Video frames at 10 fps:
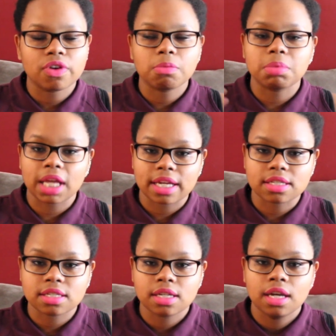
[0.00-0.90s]

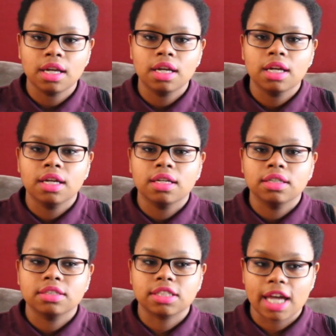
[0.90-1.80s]
blessed
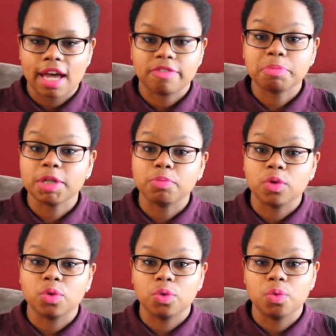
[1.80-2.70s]
to have
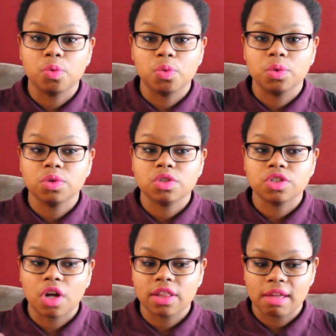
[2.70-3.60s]
people who
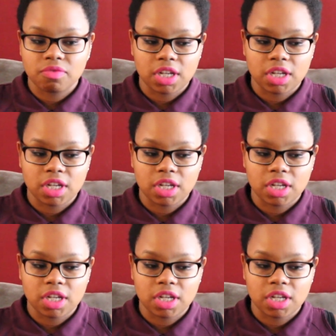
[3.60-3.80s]
saw that